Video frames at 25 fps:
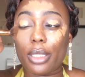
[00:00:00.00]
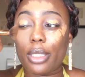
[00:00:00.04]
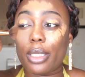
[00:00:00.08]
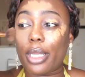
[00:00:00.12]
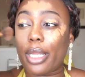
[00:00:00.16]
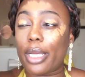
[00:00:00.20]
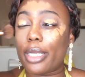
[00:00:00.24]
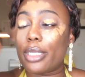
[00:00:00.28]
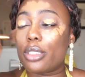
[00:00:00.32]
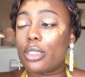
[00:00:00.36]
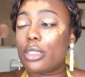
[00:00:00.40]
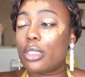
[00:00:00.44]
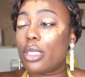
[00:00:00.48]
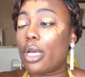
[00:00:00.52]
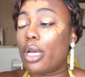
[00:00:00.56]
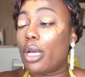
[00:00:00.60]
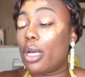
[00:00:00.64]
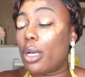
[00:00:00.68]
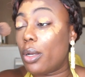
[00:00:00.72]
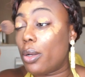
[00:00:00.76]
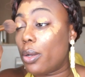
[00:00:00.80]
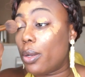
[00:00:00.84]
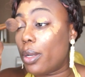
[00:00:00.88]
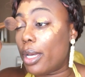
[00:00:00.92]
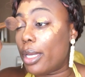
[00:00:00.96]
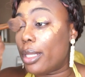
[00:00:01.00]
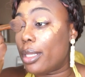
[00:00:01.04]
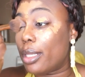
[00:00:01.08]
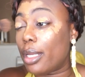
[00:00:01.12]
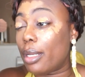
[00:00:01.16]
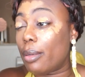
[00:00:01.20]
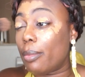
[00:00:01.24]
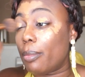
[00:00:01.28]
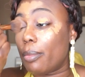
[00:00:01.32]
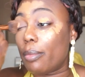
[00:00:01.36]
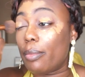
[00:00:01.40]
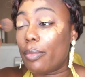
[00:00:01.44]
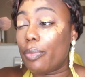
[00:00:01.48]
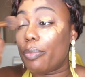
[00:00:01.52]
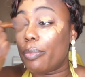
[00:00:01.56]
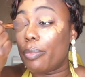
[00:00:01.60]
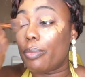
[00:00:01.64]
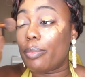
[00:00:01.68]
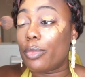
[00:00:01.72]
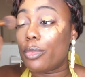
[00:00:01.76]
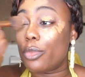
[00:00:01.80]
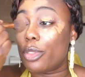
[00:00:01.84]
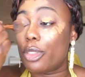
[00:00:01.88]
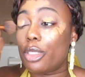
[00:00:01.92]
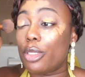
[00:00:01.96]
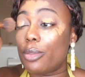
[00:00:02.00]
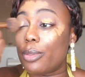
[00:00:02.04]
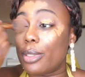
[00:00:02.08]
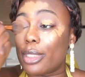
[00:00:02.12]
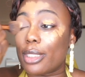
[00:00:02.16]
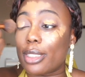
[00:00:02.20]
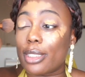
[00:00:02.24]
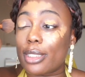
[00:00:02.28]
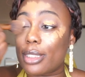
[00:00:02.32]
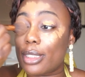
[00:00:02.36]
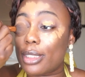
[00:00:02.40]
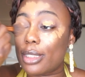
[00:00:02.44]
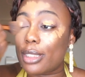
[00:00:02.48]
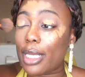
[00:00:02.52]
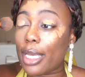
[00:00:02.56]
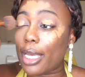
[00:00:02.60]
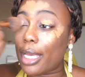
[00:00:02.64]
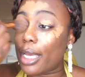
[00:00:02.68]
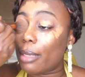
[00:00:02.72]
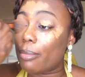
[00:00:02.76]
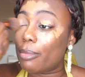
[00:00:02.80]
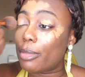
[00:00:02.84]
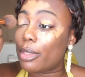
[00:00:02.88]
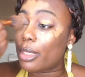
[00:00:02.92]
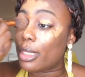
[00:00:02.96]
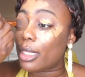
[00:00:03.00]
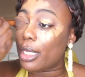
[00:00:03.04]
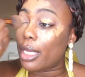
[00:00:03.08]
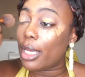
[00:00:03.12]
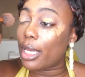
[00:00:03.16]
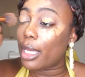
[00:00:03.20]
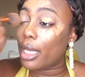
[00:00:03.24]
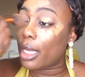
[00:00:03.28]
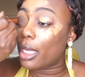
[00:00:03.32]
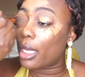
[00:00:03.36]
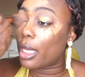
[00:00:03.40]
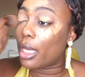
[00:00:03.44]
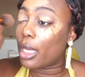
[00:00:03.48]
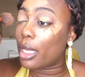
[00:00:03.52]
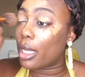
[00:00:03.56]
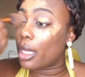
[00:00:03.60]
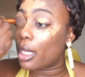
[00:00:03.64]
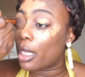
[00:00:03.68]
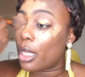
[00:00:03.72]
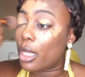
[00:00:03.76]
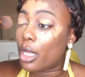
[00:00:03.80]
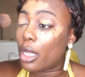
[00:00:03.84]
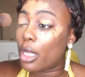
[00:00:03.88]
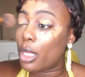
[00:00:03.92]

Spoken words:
like so. And then doing the same thing